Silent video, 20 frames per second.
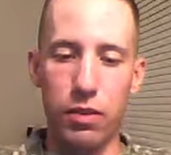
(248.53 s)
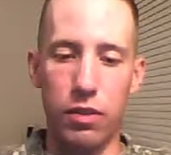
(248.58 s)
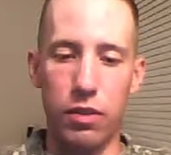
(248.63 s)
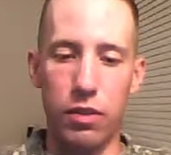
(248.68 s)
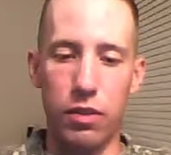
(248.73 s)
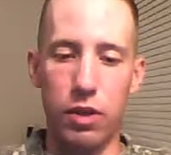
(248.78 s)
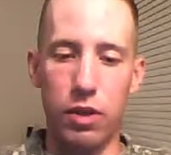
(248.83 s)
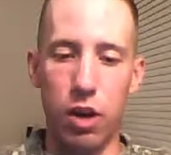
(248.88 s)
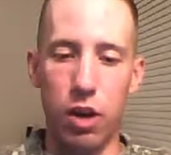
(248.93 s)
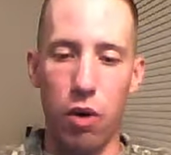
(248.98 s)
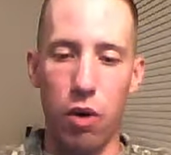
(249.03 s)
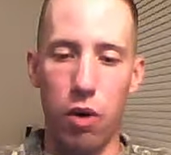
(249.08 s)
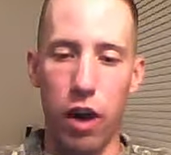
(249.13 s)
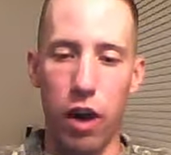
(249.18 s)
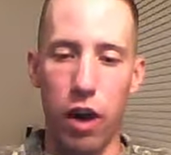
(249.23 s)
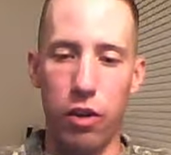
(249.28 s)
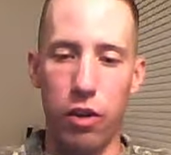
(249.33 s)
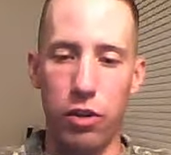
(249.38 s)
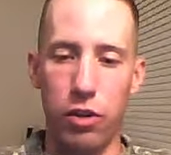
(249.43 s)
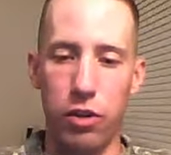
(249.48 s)
you know, I
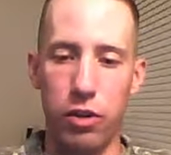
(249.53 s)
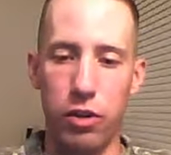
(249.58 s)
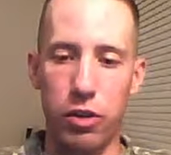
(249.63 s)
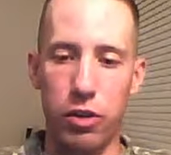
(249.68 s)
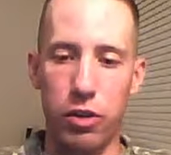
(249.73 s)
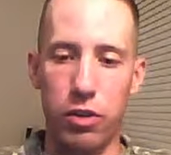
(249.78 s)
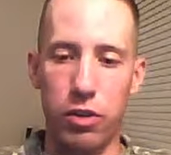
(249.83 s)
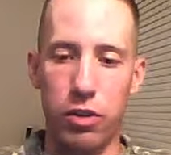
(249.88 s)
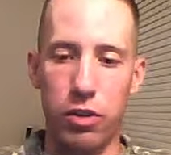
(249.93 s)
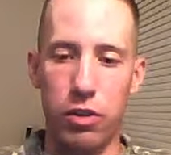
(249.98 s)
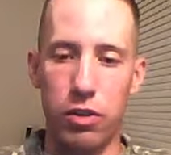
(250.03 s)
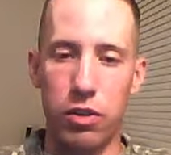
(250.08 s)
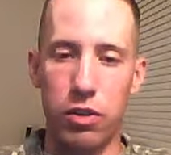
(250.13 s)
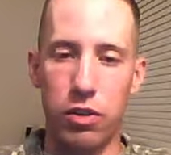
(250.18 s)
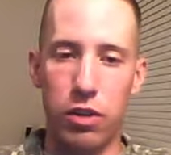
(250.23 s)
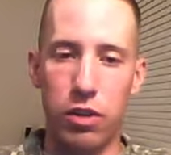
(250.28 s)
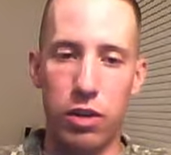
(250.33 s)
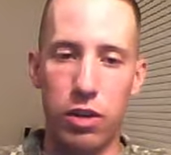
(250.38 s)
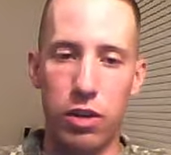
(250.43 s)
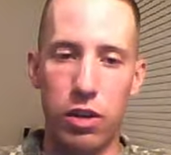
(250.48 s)
learned,
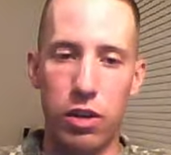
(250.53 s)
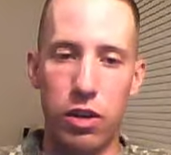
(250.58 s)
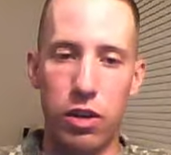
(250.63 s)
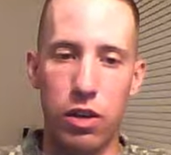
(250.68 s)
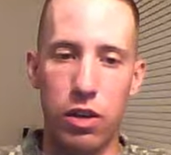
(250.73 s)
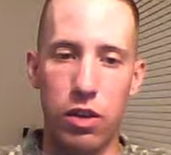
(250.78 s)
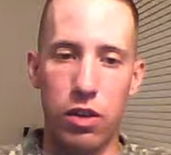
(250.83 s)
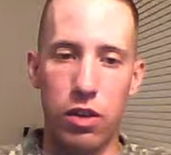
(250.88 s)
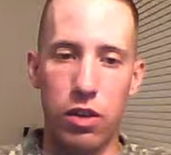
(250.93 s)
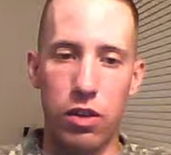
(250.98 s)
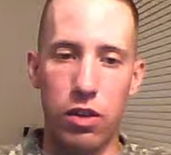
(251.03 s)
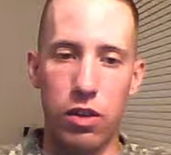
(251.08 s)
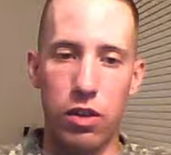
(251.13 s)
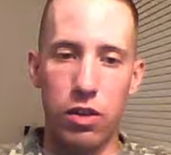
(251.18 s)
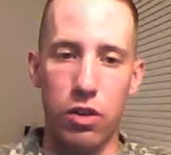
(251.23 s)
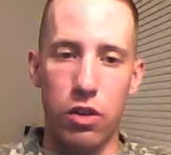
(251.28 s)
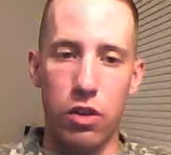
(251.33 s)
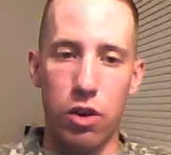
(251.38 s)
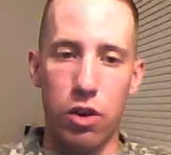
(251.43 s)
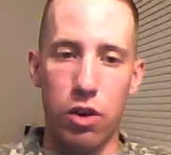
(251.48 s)

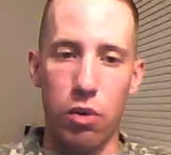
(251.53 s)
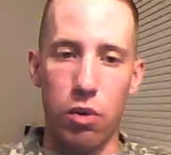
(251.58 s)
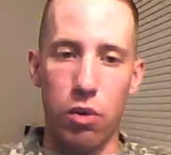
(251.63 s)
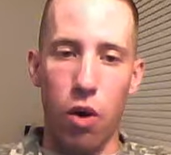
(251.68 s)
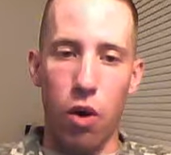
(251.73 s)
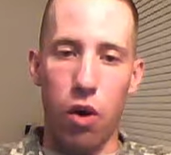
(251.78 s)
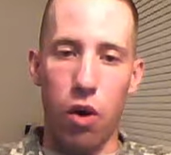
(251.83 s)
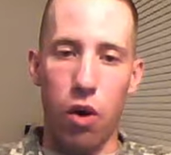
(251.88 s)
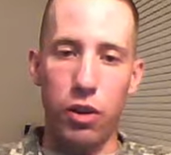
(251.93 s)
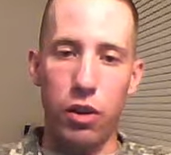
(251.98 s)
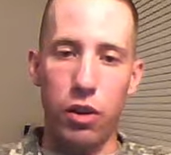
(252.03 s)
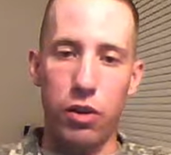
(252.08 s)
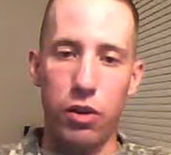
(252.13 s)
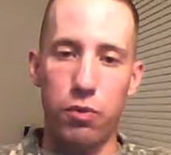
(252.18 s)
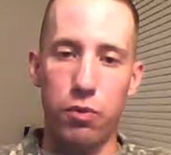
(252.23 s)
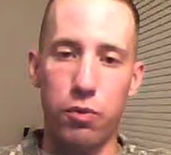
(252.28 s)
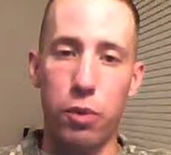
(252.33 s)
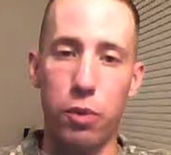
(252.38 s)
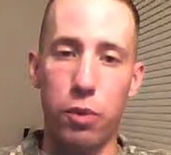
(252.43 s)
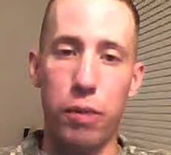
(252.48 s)
you know, all the
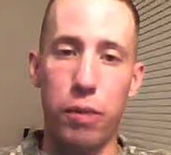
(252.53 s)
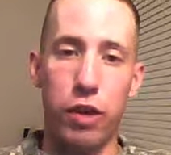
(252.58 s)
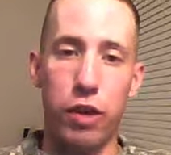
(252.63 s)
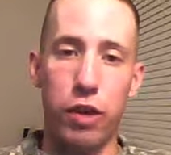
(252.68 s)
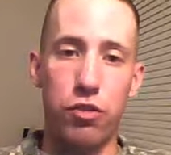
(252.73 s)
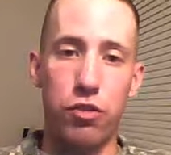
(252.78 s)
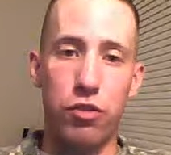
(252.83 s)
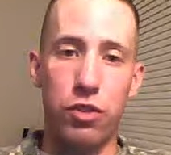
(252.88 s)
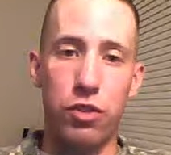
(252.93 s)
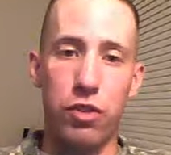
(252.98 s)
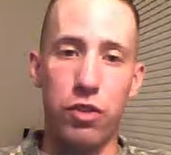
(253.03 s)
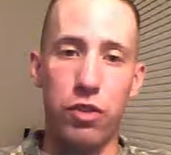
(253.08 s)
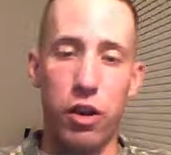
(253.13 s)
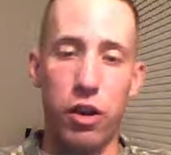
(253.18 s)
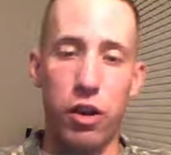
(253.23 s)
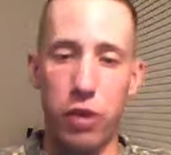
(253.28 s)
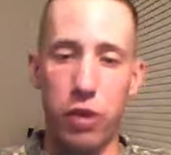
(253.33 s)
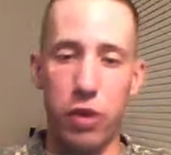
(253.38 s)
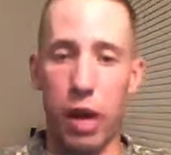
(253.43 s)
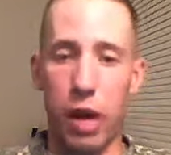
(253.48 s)
formations that
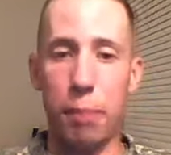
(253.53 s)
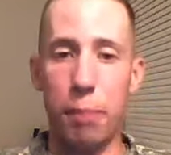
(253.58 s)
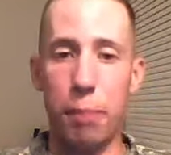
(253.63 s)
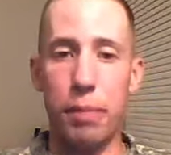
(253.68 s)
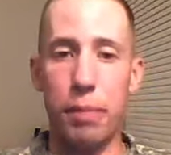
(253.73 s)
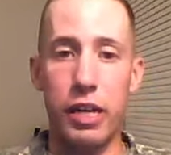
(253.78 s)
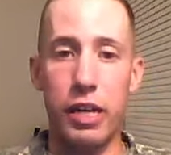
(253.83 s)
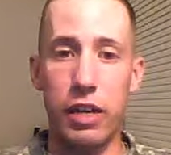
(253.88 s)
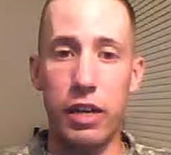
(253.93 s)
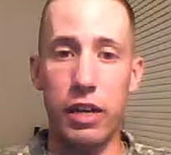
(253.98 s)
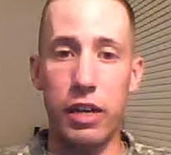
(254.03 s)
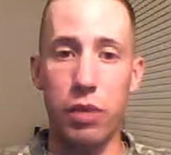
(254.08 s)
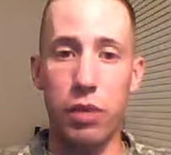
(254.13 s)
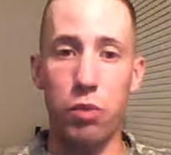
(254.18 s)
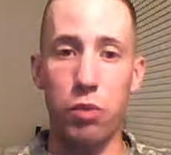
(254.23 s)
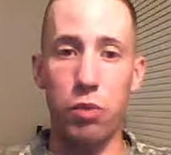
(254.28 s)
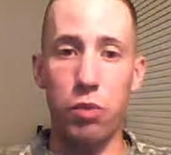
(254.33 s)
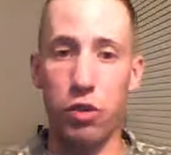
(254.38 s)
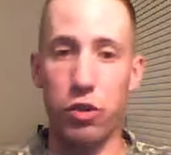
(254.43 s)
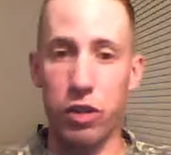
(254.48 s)
you got to be in
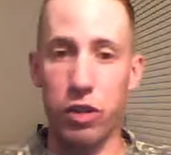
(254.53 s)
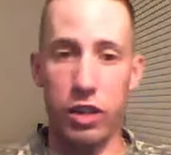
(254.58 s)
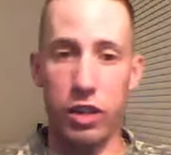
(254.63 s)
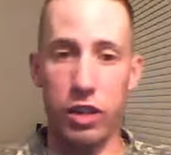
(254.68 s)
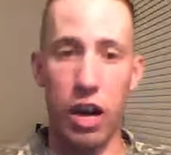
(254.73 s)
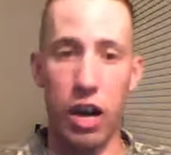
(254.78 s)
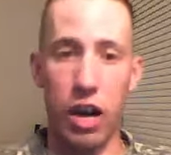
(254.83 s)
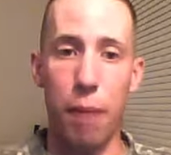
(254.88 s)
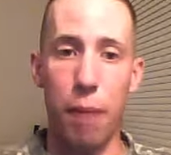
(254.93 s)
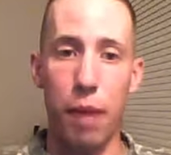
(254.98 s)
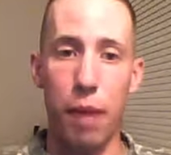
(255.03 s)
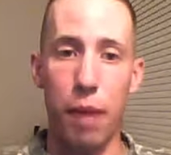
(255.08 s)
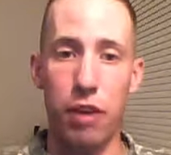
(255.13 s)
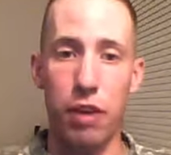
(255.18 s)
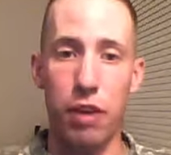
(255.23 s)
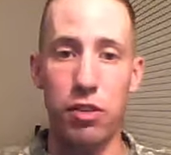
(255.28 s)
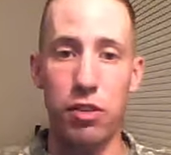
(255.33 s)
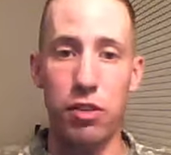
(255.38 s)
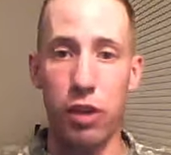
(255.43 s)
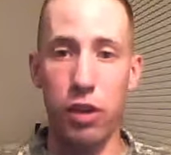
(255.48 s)
when you're in a
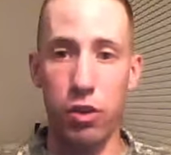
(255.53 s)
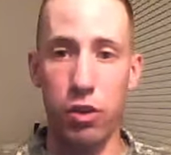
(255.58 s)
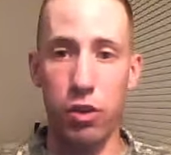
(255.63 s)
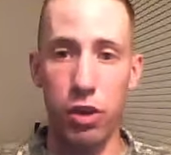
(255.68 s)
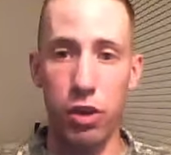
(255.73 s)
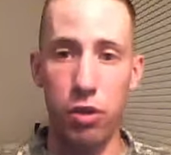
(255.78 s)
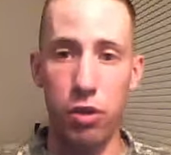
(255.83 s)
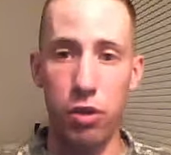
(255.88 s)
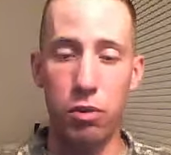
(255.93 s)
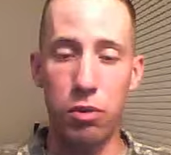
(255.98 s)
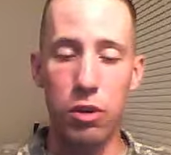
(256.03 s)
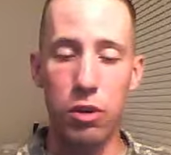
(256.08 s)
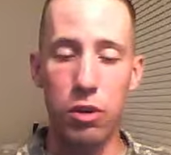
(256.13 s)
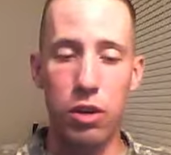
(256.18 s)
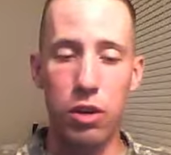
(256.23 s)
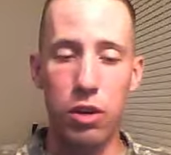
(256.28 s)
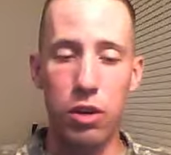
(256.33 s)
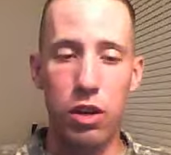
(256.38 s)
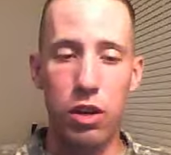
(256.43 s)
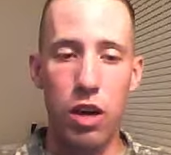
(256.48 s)
combat scenario,
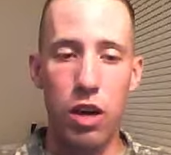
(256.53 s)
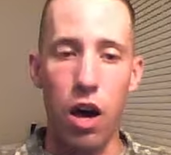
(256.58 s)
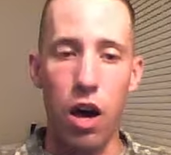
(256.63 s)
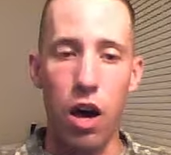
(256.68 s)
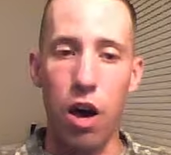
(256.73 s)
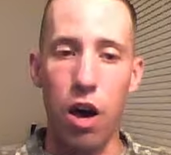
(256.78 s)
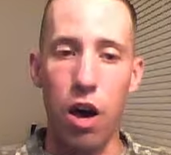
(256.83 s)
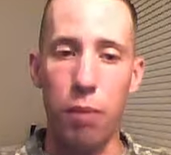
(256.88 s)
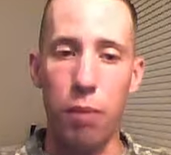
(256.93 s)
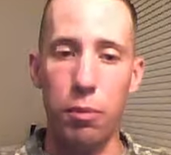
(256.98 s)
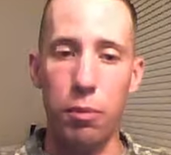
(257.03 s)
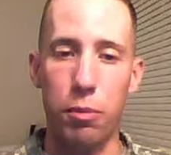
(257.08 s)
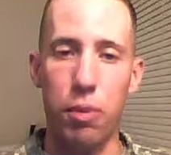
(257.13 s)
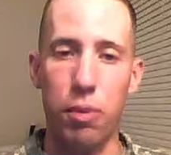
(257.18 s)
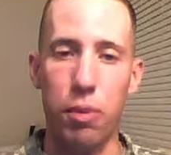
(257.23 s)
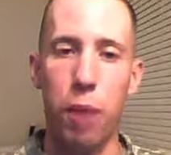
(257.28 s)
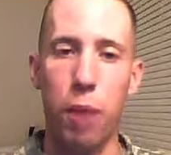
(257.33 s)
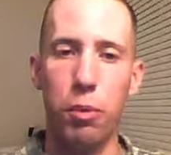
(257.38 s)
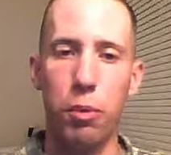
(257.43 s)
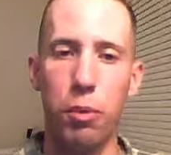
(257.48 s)
the
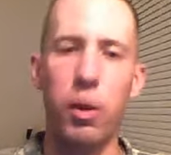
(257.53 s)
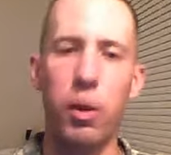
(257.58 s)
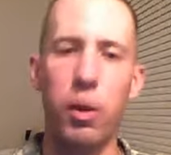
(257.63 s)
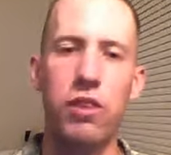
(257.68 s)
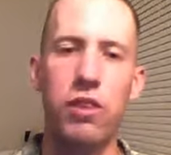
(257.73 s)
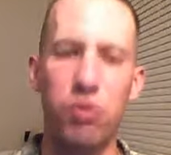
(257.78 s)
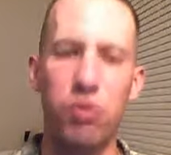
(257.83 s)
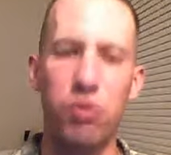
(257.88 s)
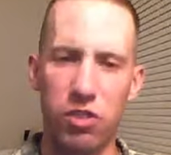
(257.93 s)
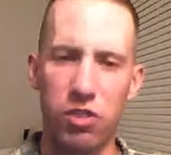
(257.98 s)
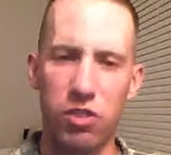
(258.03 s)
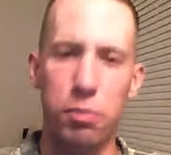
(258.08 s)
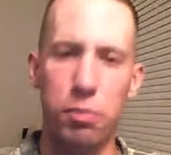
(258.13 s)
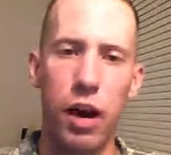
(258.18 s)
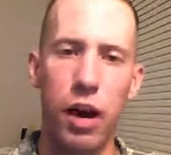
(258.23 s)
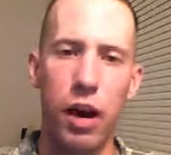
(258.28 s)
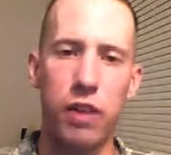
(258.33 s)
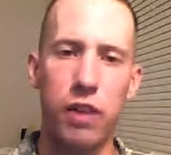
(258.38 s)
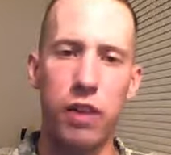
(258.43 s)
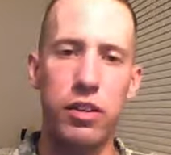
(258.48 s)
proper way to
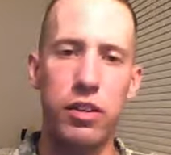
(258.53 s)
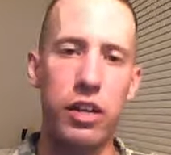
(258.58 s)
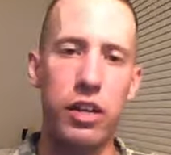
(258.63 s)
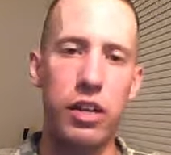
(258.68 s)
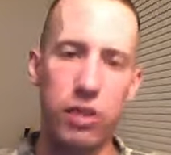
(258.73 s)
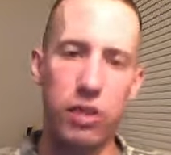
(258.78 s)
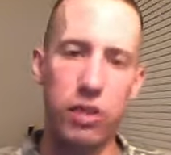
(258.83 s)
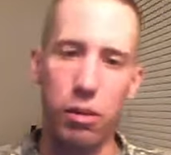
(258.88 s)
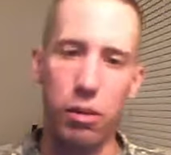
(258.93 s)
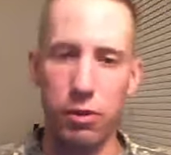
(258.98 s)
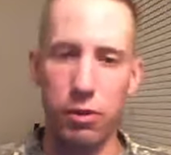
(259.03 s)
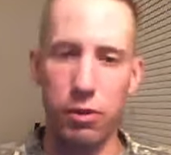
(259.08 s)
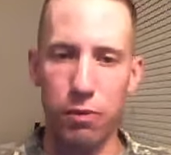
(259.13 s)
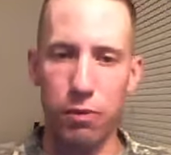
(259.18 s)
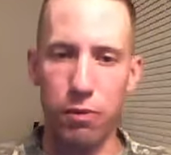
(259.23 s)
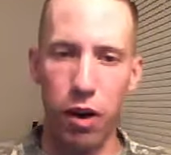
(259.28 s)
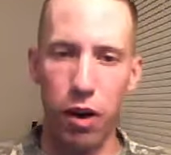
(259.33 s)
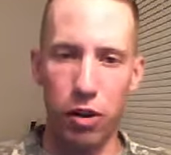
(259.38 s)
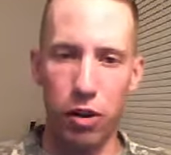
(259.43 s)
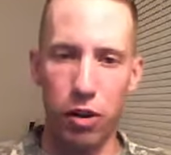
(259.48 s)
respond to incoming
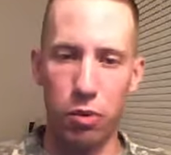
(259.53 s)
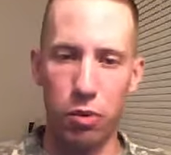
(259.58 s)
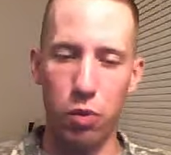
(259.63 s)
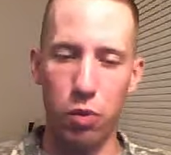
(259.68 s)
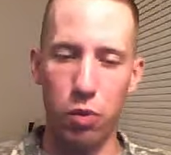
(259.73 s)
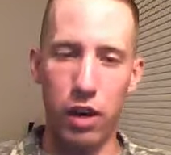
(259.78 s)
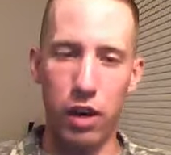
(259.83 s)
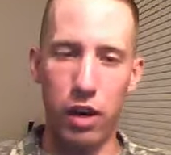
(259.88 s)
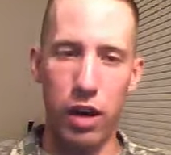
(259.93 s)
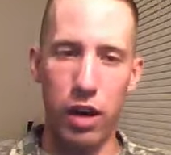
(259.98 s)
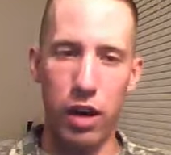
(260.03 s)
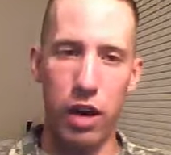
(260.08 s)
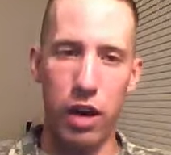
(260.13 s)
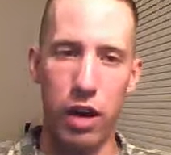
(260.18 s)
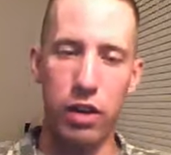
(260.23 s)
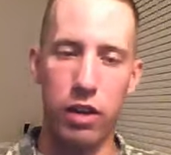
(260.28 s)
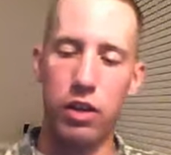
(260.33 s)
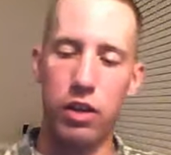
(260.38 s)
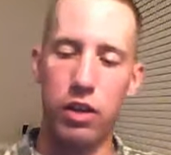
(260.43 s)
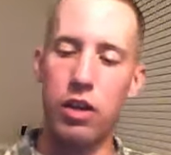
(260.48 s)
fire and whatnot.
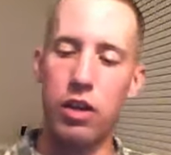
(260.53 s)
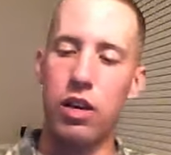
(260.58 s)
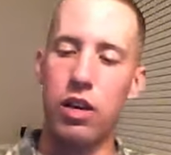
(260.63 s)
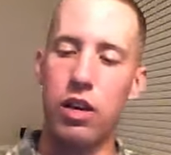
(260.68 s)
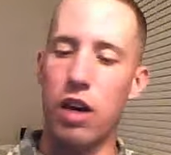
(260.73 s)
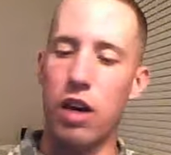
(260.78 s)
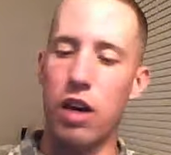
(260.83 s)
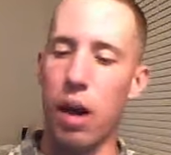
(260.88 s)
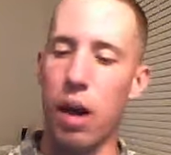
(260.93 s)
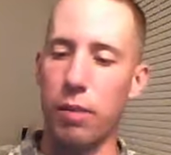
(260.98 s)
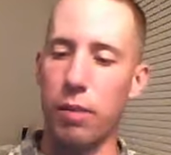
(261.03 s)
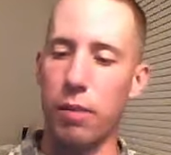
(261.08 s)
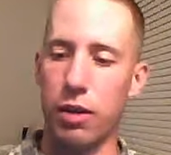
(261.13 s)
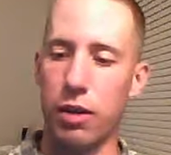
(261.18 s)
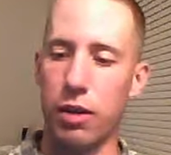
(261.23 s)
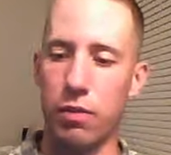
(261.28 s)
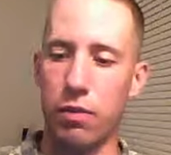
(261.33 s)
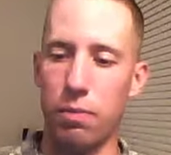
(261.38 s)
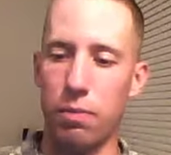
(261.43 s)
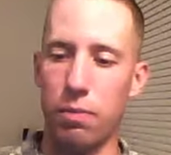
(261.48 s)
I
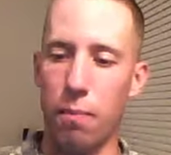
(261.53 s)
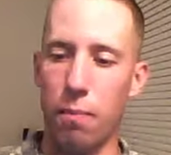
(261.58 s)
mean,